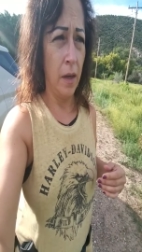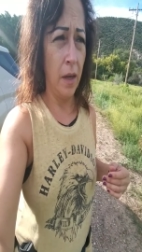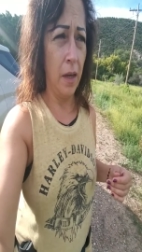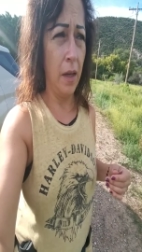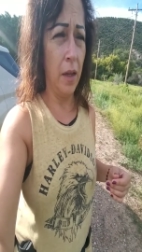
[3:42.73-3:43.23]

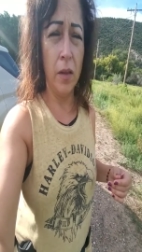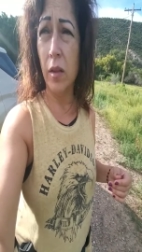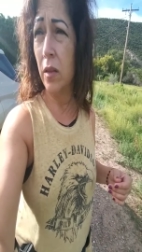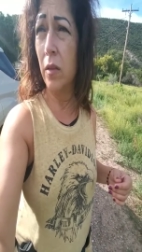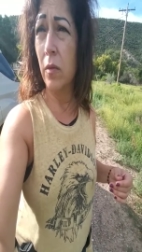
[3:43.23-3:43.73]

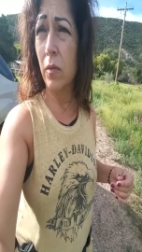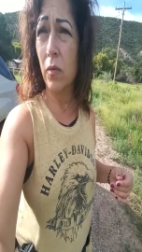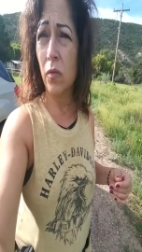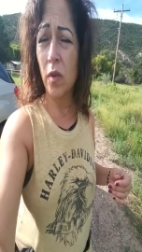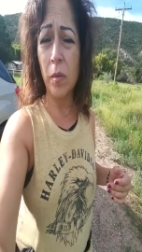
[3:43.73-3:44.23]
And
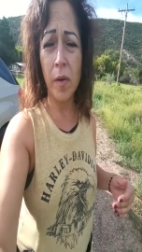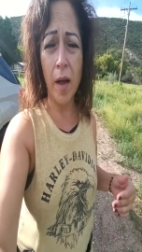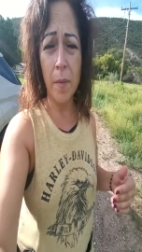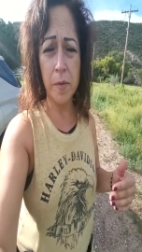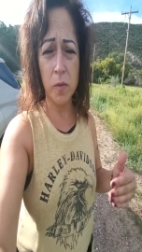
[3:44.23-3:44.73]

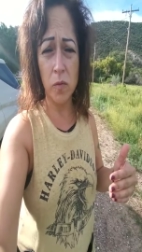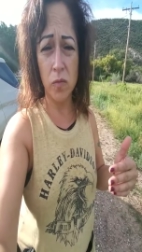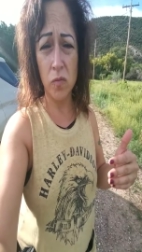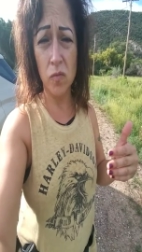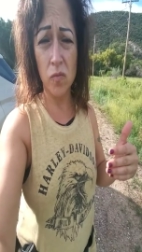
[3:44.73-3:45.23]
sometimes
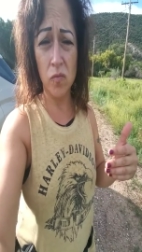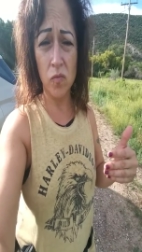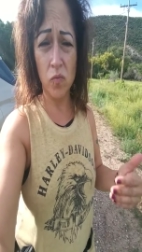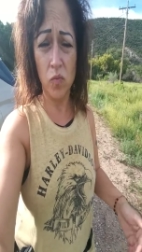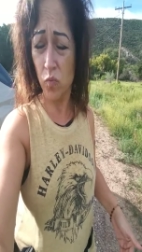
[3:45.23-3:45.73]

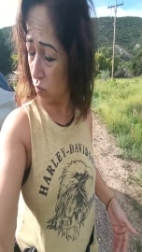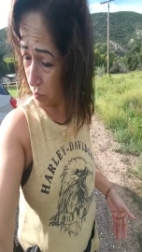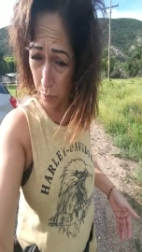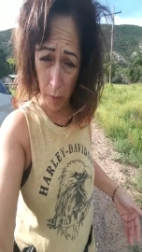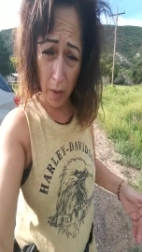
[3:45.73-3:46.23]

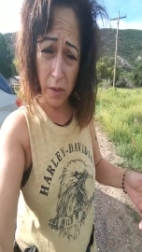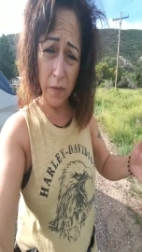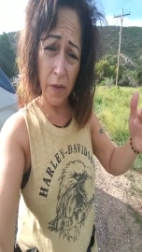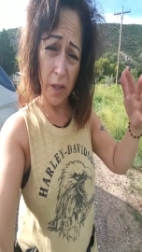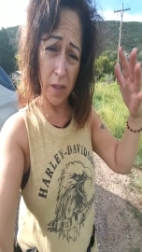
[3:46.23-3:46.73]
parts
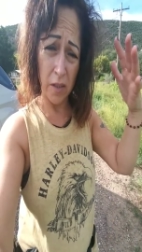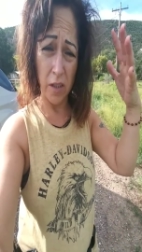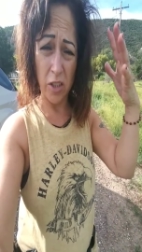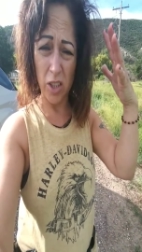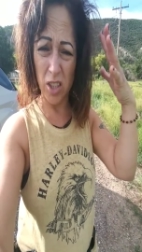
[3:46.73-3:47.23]
of us
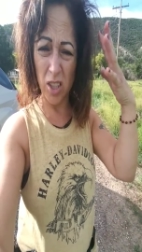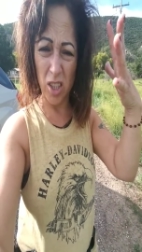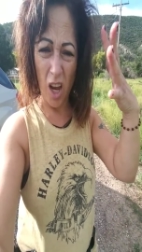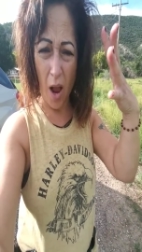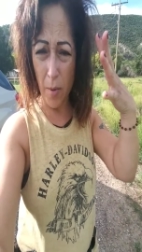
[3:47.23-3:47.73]
are just
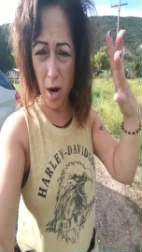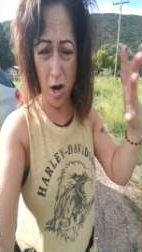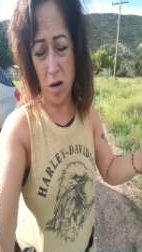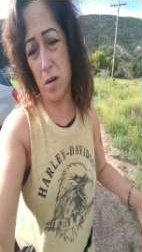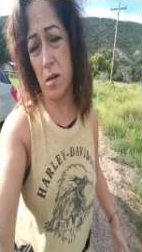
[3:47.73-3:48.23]

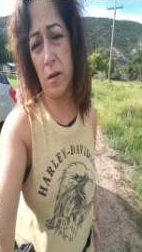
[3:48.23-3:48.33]
stubborn.